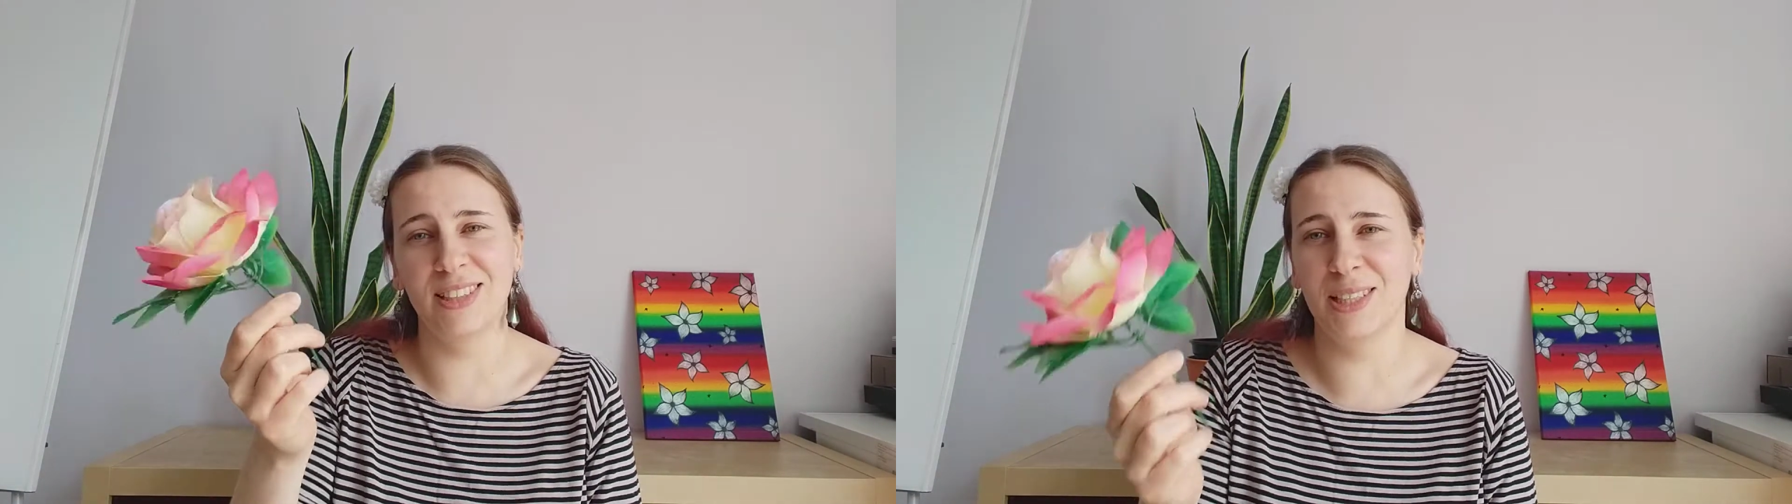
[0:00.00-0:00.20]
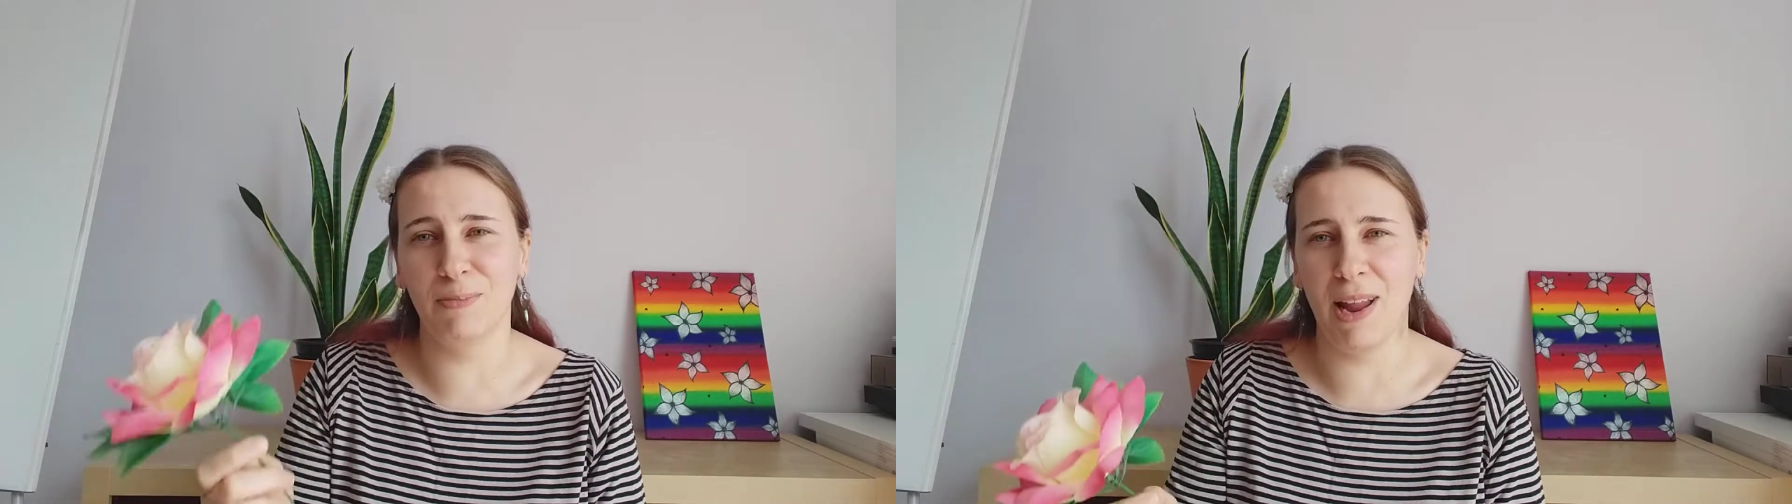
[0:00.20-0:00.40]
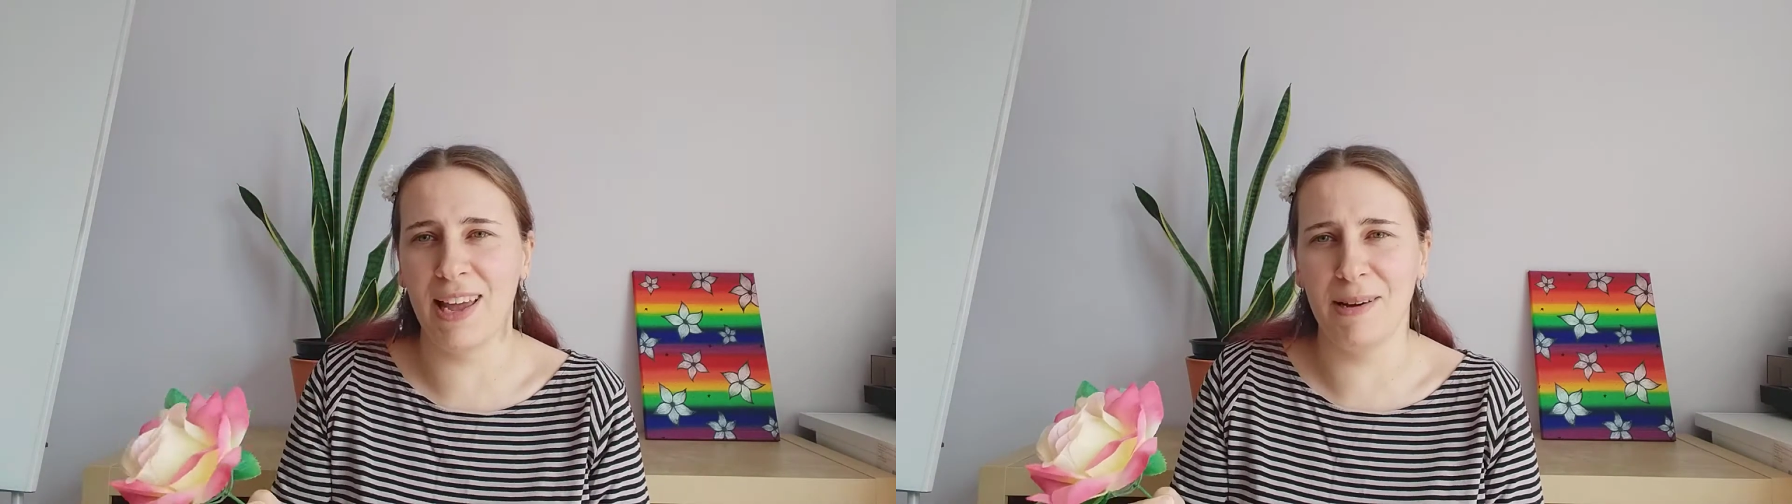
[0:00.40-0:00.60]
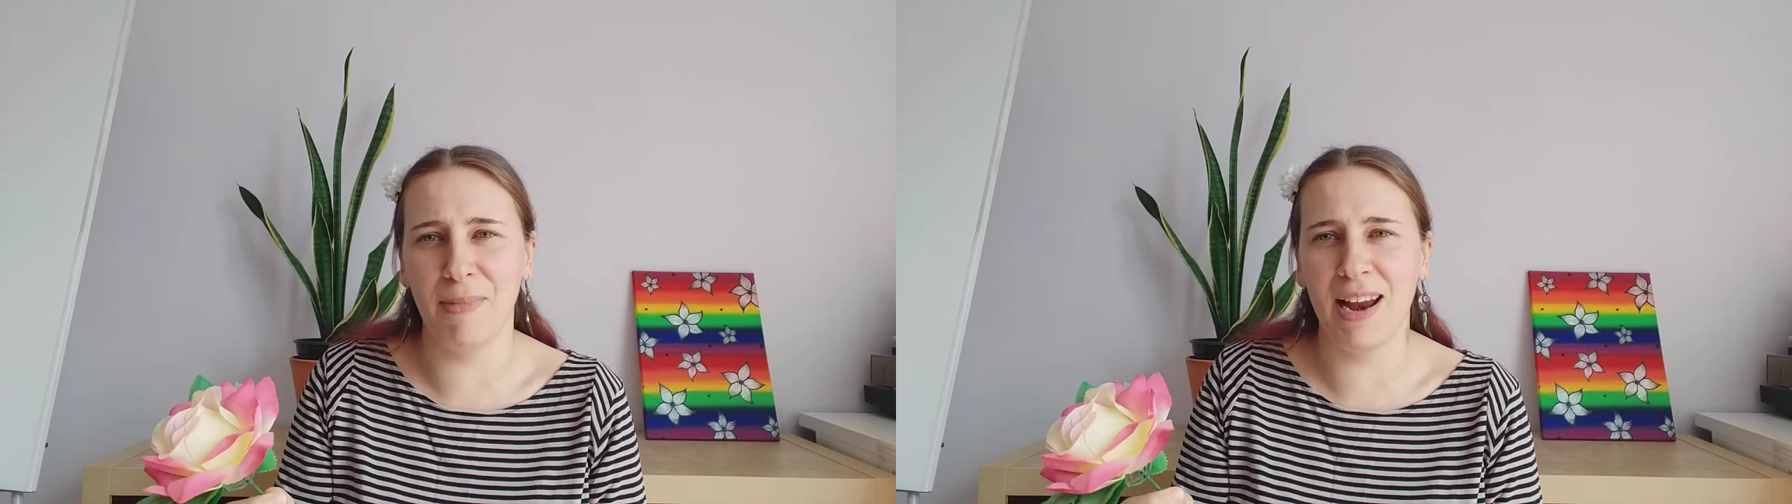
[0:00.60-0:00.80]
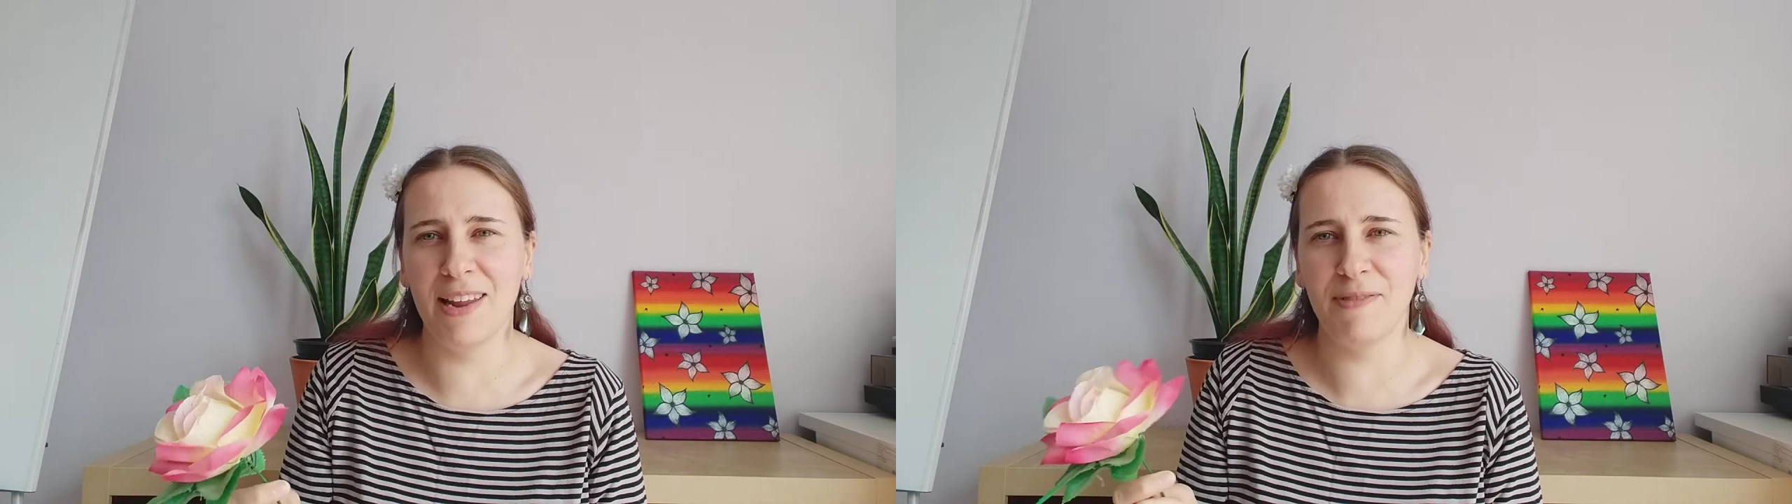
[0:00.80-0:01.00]
display in
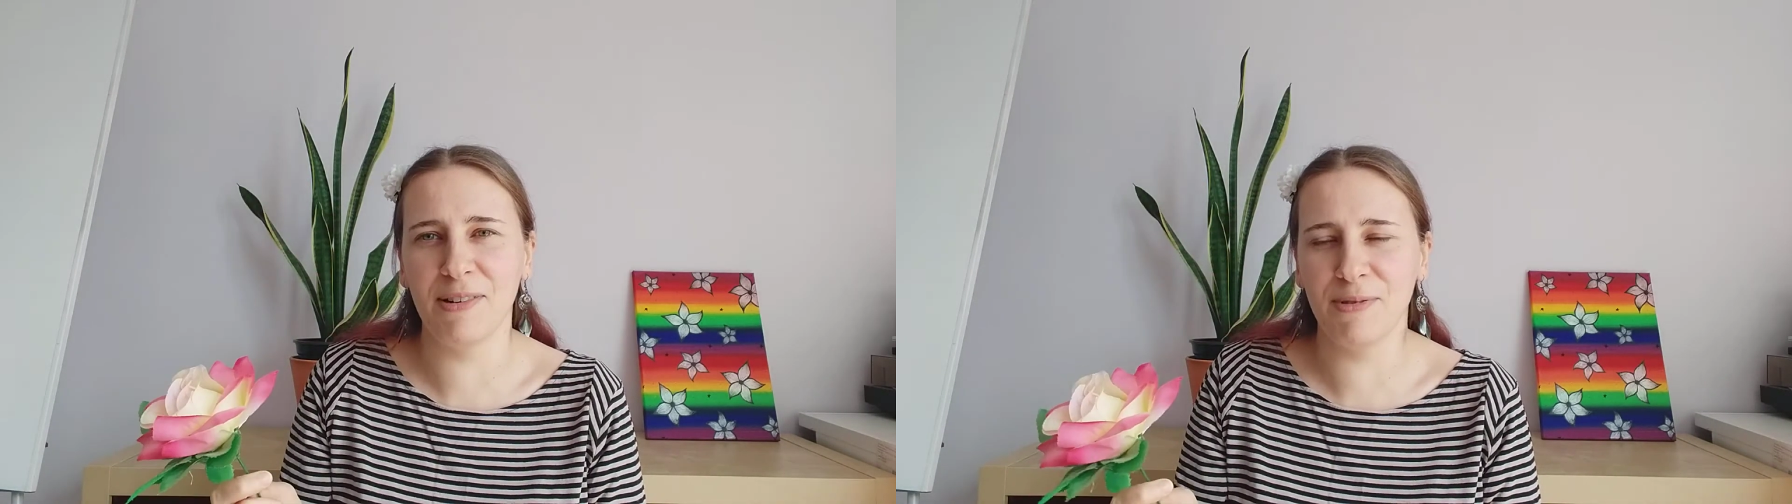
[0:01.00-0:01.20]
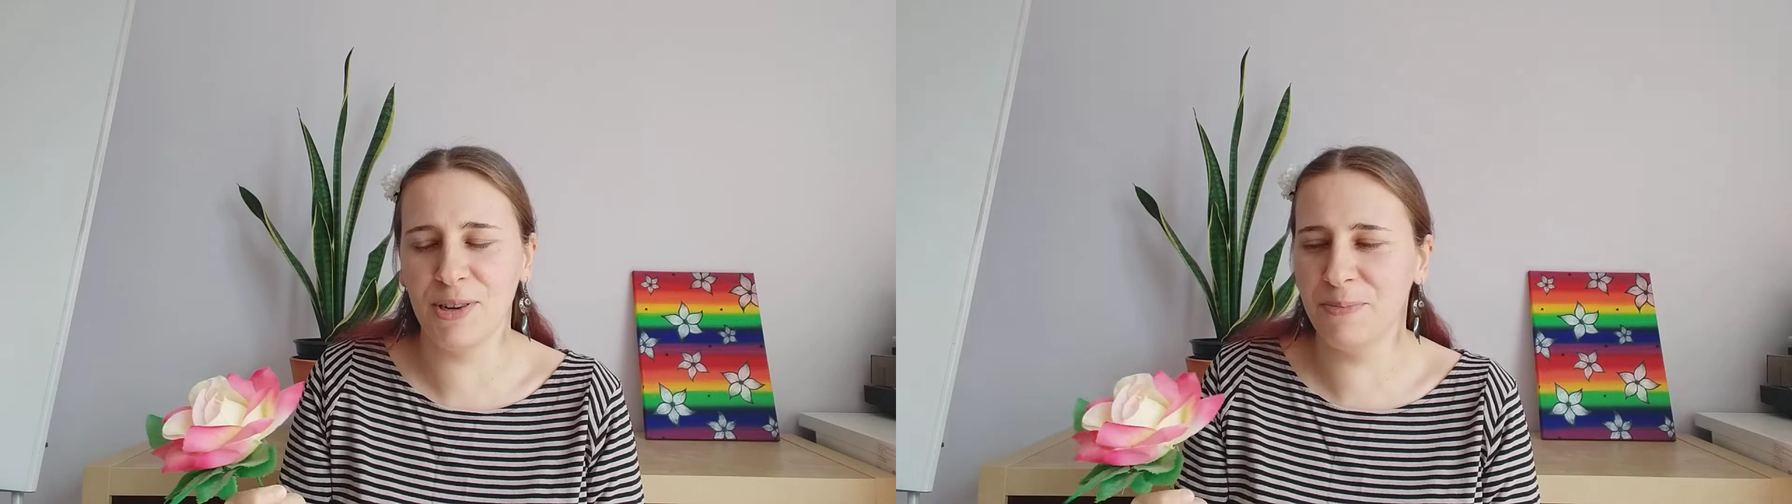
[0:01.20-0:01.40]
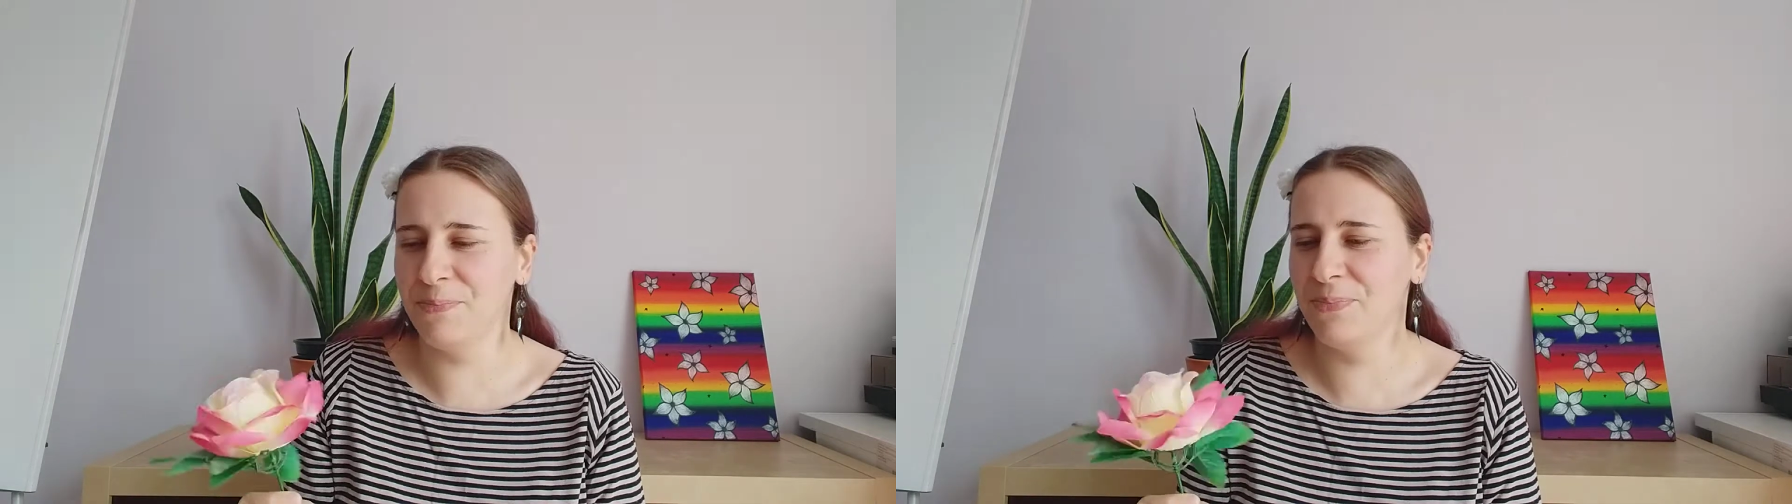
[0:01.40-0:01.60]
my living room.